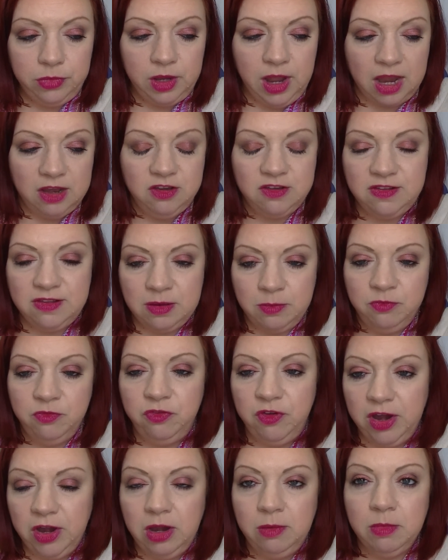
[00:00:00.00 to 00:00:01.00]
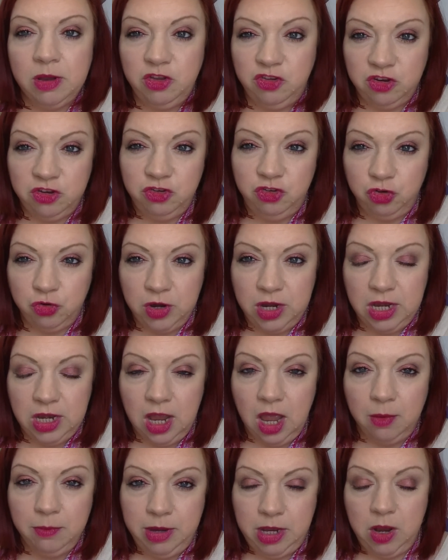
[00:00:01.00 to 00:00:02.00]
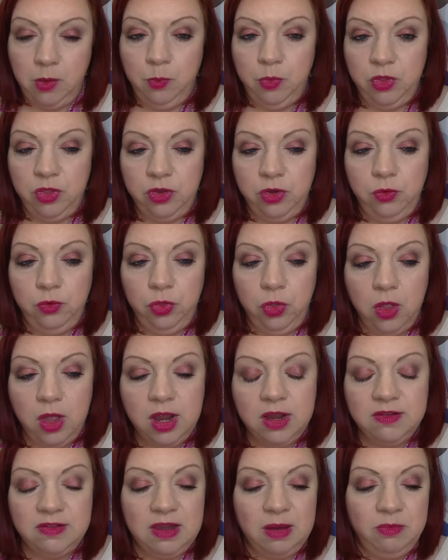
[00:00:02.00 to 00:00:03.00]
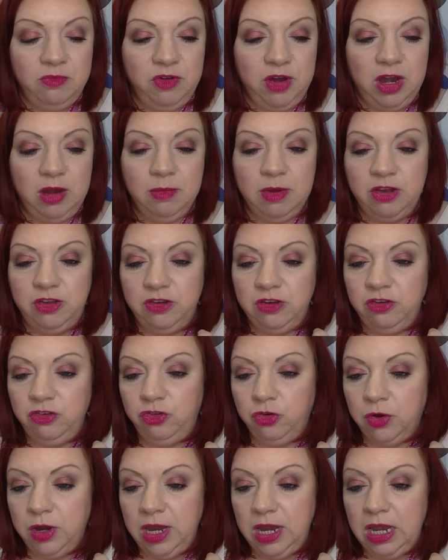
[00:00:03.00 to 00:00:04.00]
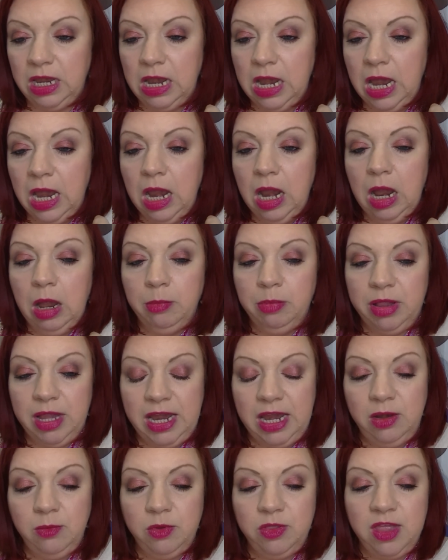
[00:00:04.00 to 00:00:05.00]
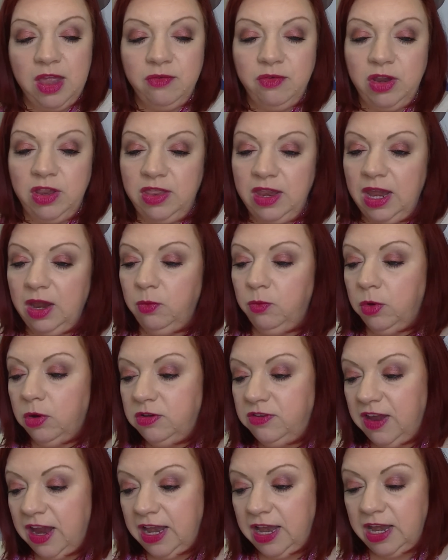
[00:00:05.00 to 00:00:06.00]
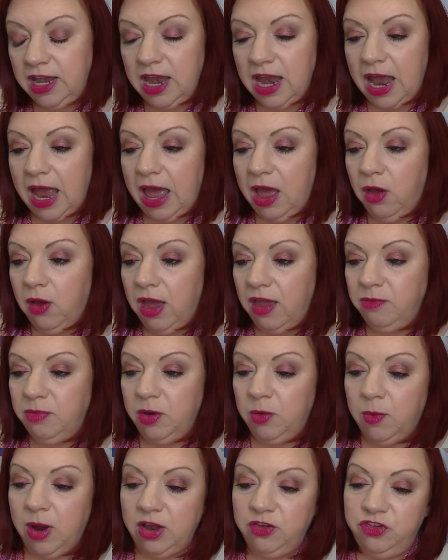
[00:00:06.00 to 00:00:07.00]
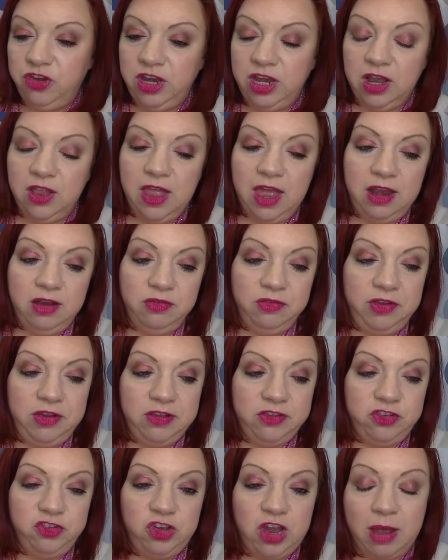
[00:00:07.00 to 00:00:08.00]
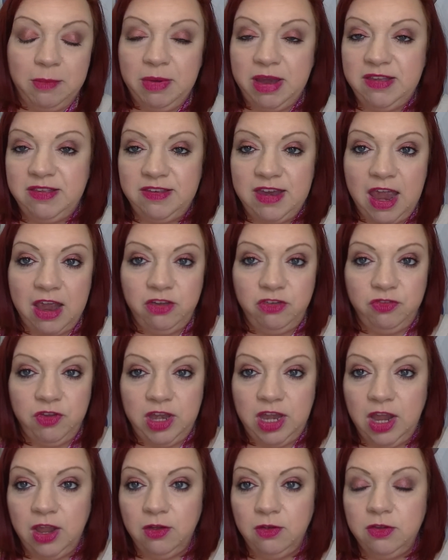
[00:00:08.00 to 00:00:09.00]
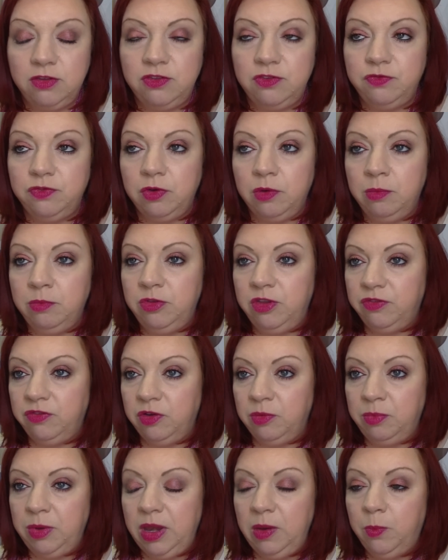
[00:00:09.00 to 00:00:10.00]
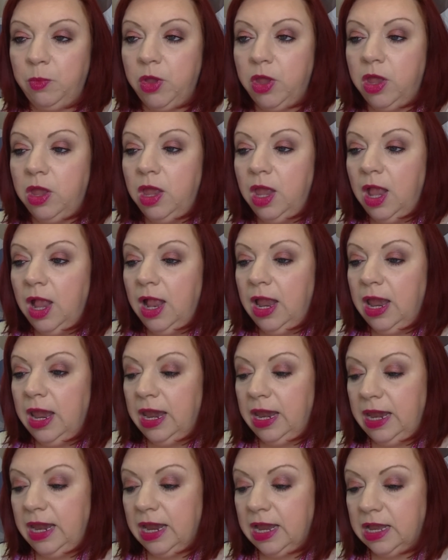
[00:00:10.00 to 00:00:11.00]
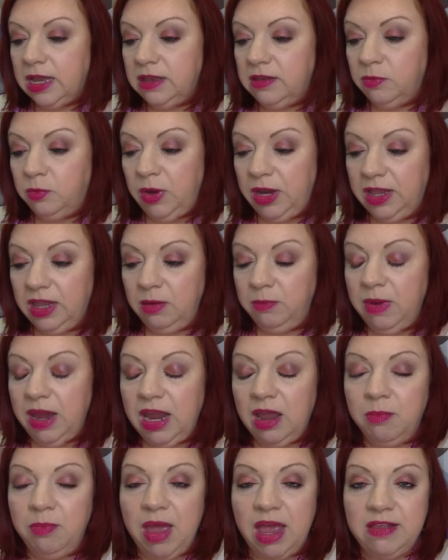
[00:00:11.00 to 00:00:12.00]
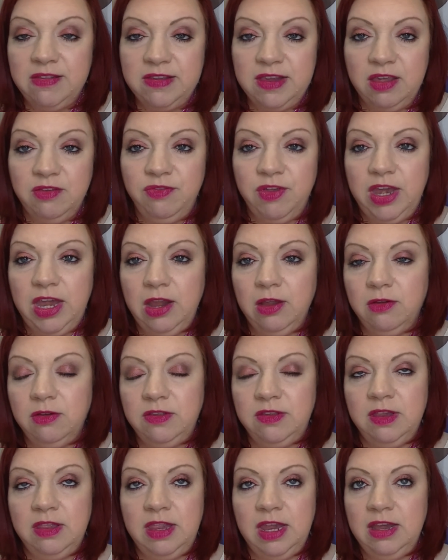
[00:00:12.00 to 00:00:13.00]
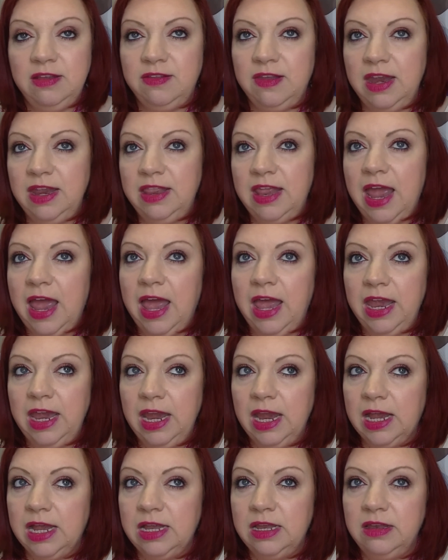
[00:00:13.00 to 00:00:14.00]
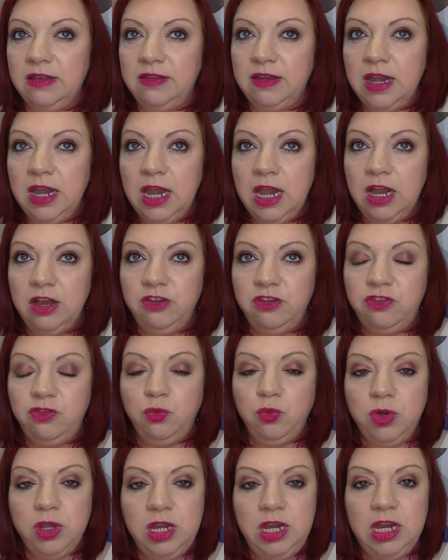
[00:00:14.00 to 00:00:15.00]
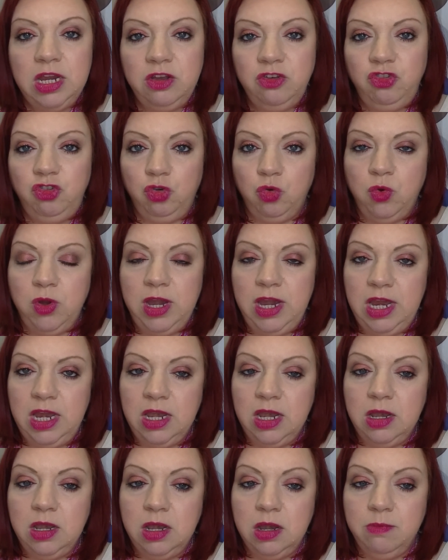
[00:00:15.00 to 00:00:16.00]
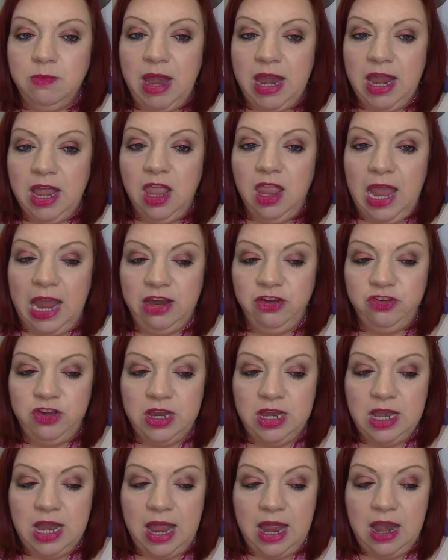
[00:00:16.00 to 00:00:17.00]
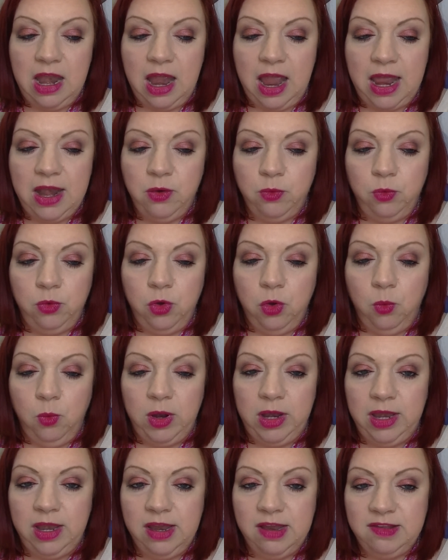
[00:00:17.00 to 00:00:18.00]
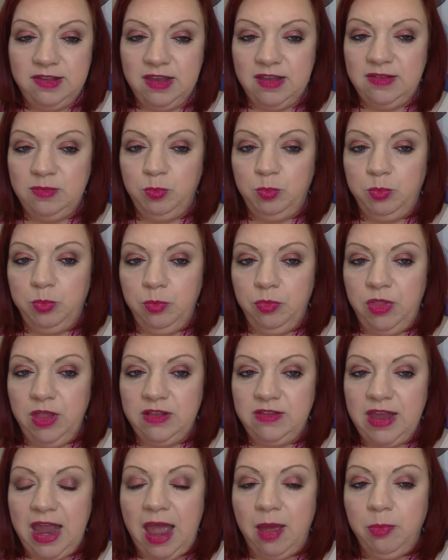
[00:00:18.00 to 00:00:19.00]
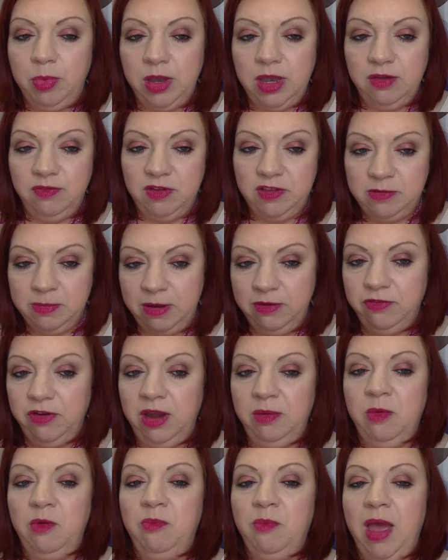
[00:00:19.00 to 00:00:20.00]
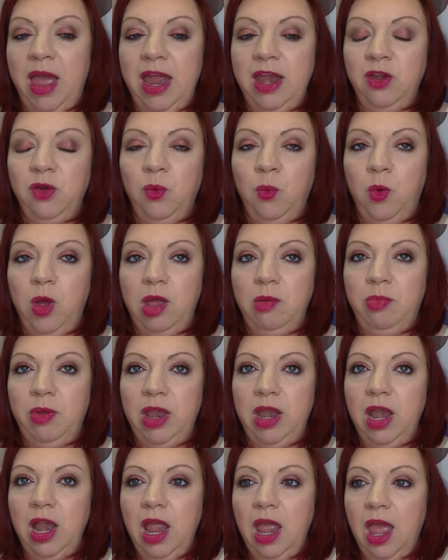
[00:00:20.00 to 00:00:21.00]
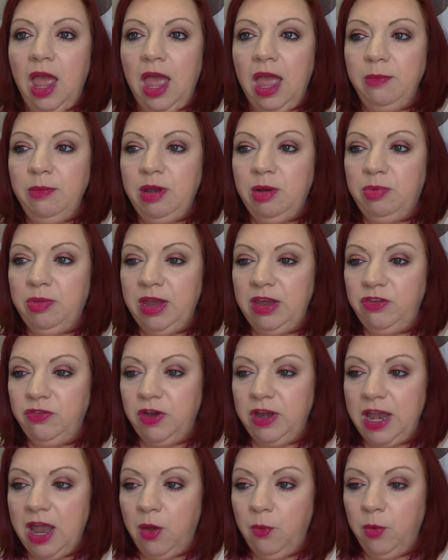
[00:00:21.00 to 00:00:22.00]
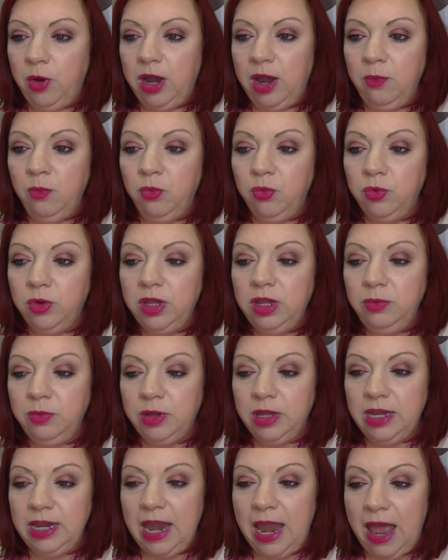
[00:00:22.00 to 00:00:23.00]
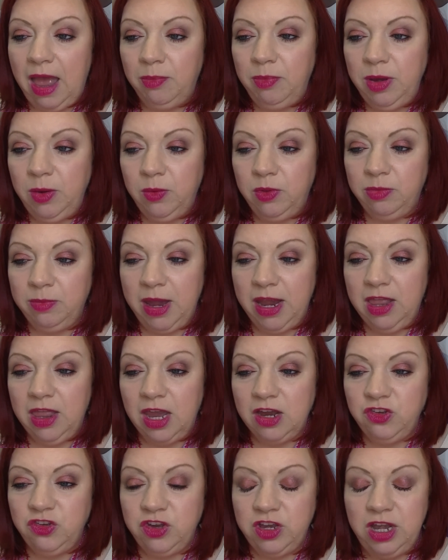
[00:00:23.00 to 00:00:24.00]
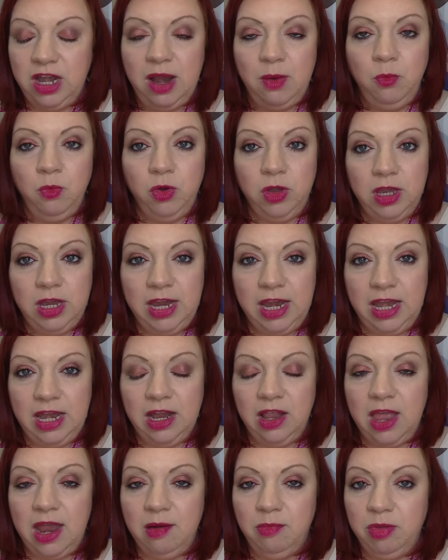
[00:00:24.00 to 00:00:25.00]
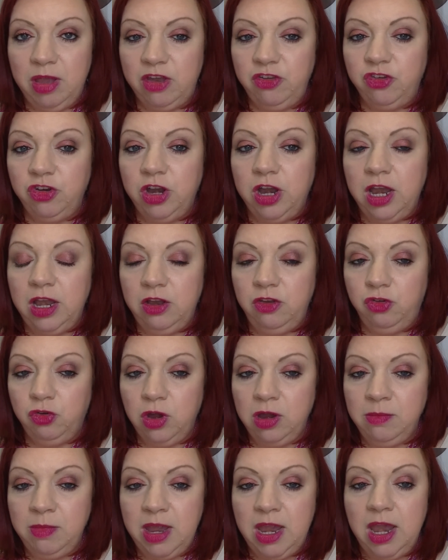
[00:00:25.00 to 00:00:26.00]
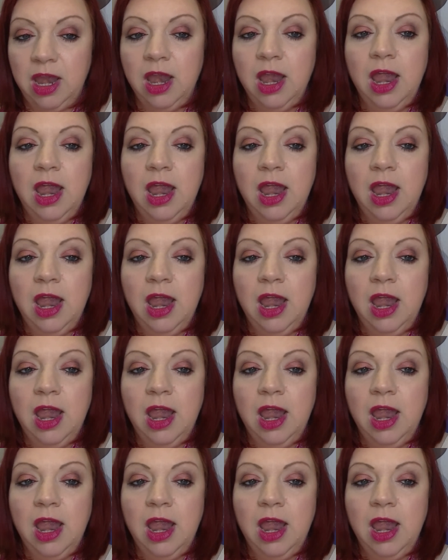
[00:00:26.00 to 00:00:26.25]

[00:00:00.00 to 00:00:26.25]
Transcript: I just am very much enjoying coming up with new looks. I'm very much enjoying playing with everything, rotating it out. I've been watching a lot of Shop My Stash videos from different people and weekly makeup basket videos and things like that and just really enjoying my collection. And I don't know what it is that's that's happened, if it's my frame of mind or what, but I'm in a place right now where I'm really, really happy with my collection and I'm really getting a lot of pleasure and enjoyment